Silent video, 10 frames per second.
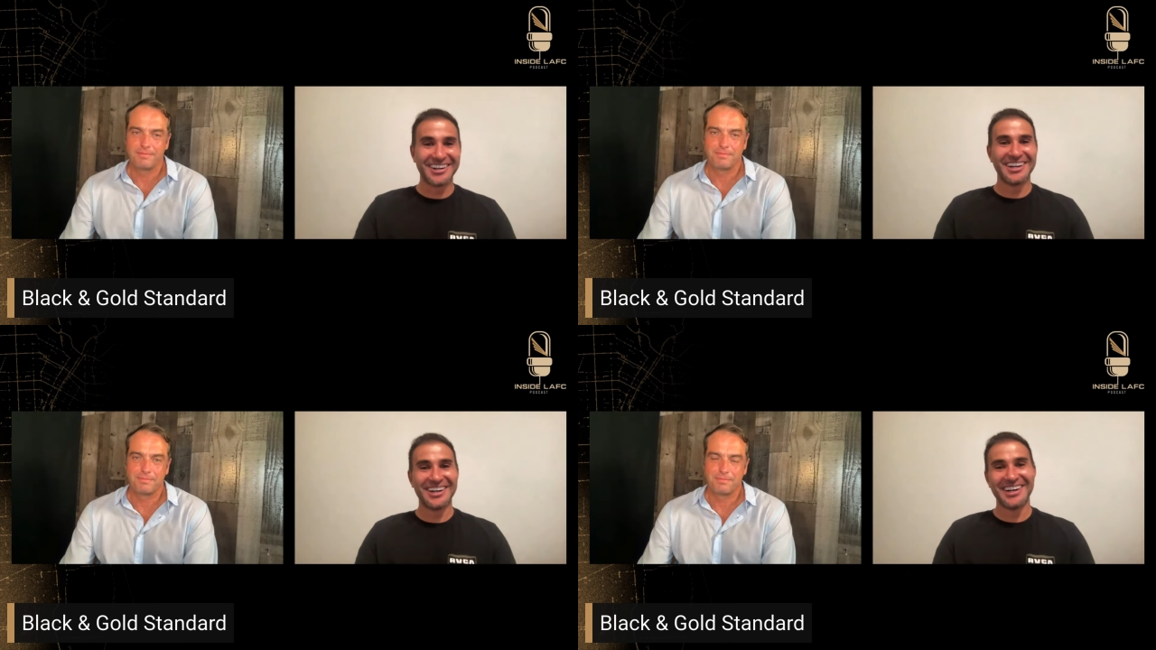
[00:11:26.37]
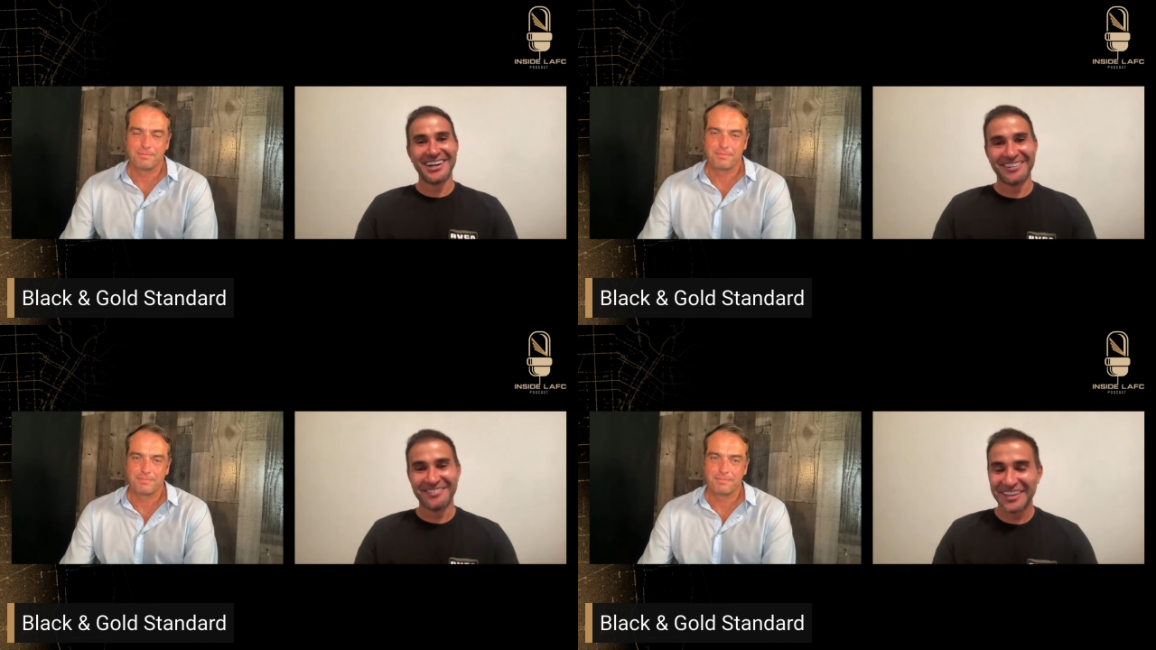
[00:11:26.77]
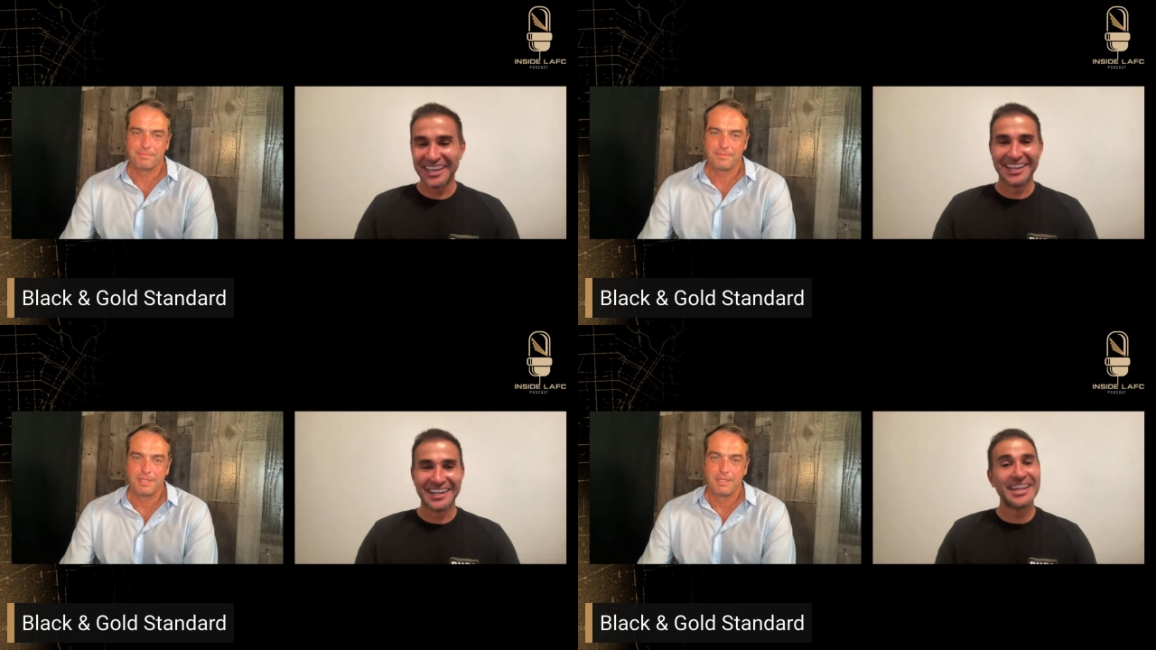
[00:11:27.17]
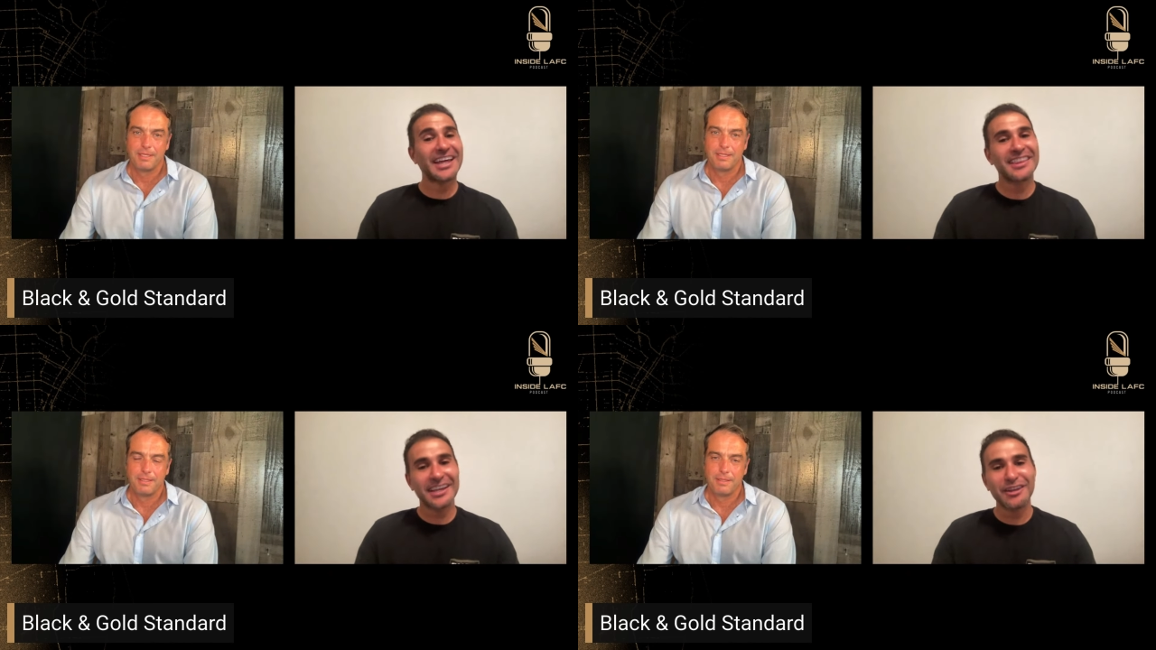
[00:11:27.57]
Speaker 1: Oh, man. And
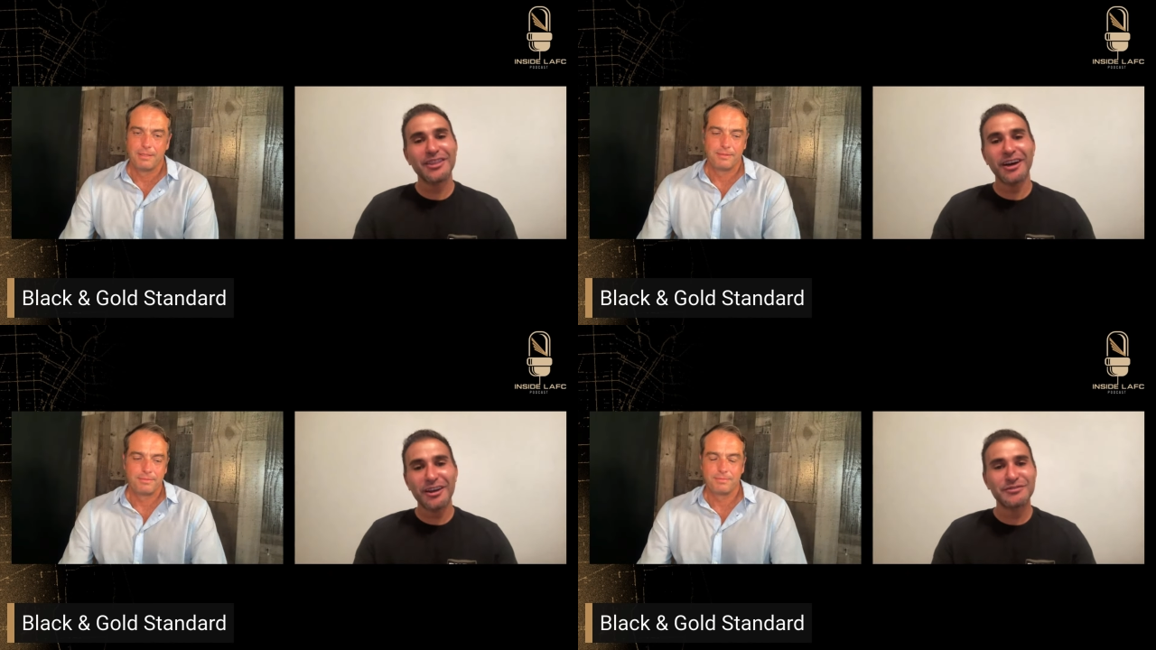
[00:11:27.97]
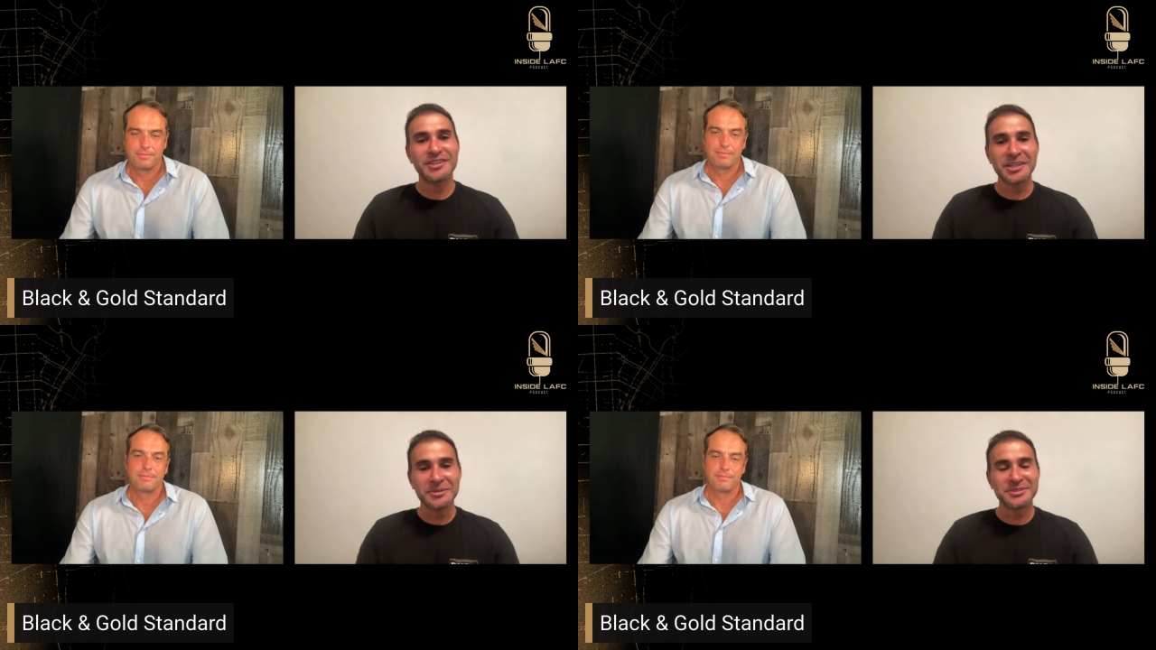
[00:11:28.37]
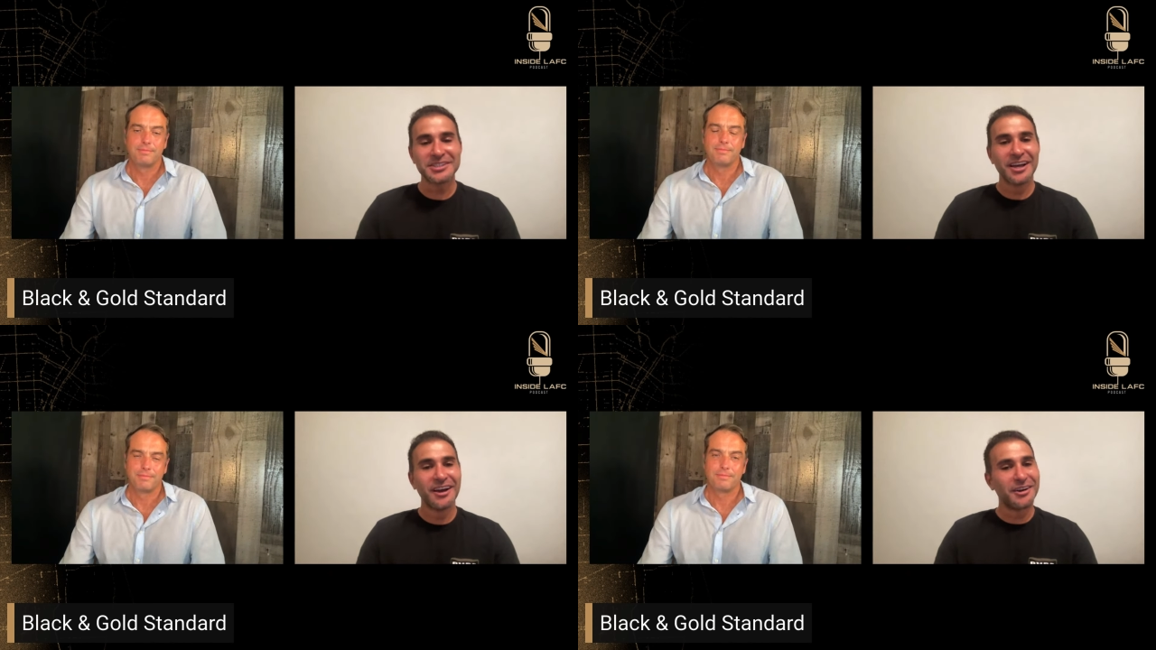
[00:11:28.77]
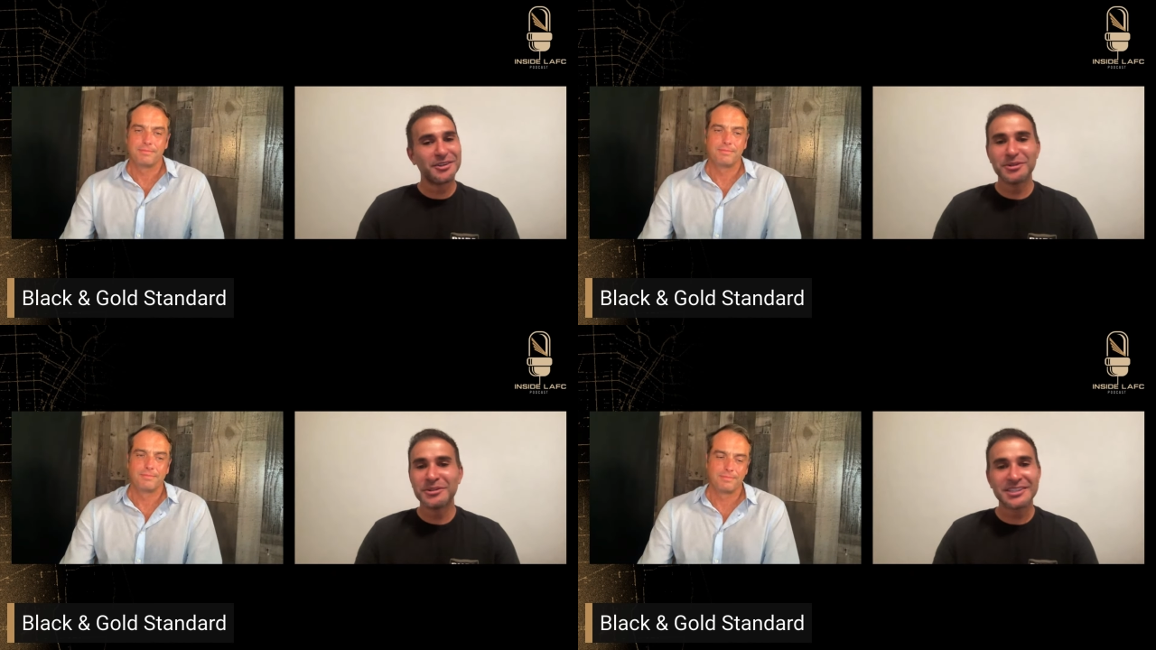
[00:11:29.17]
I think a lot of teams are
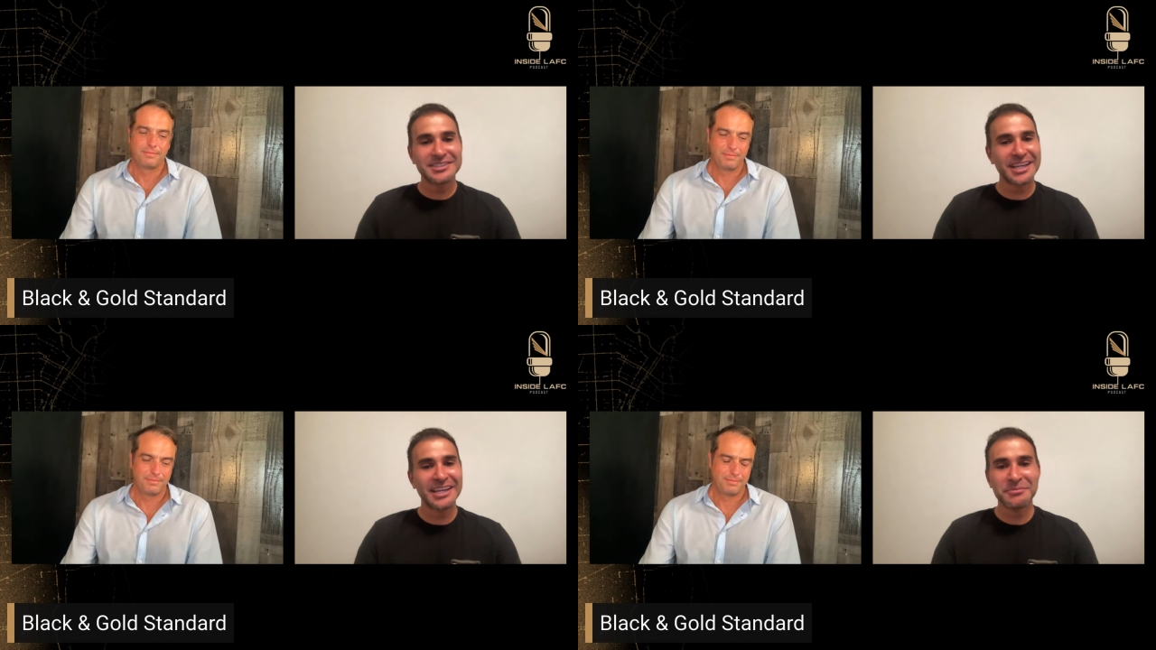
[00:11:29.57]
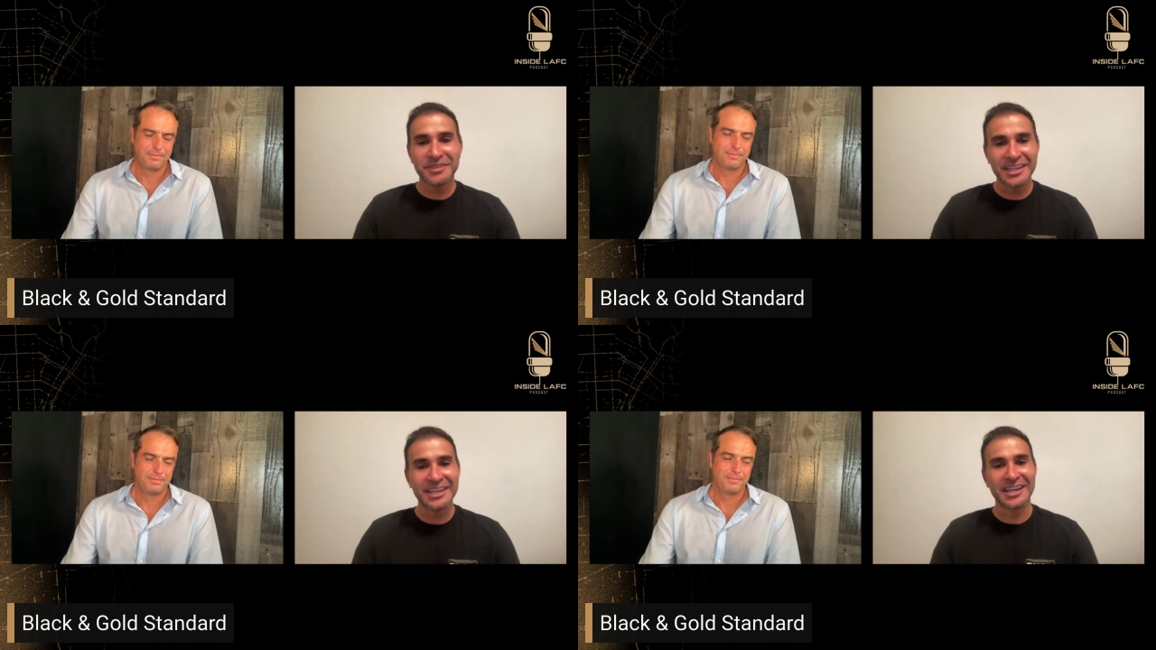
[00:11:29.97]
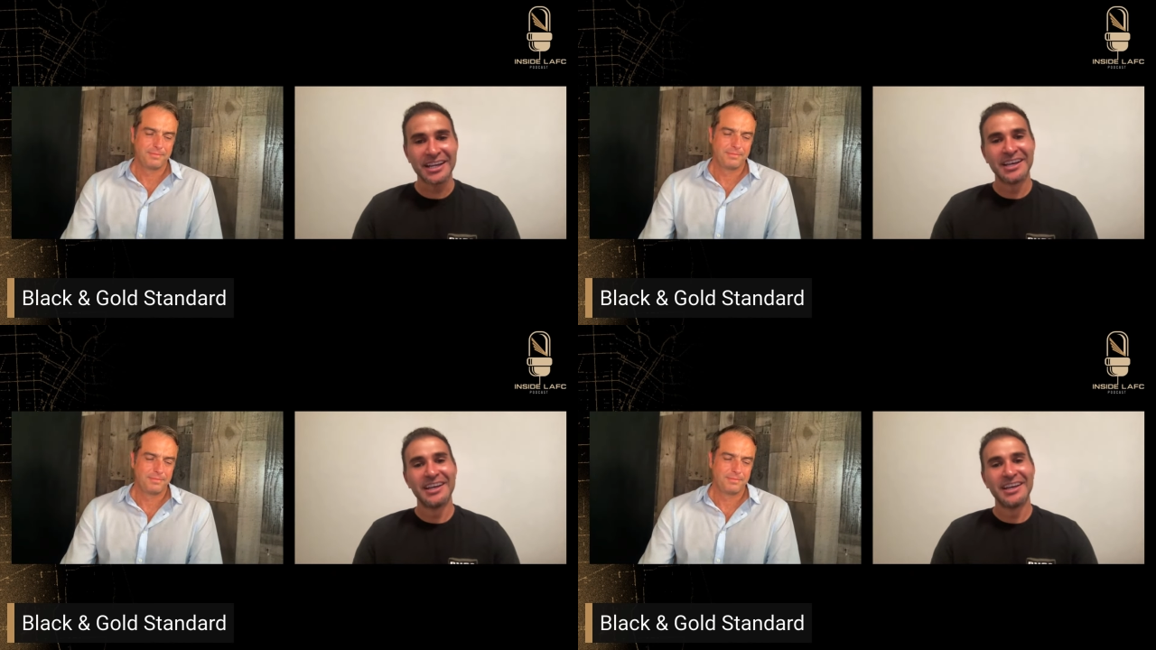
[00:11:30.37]
doing the same thing.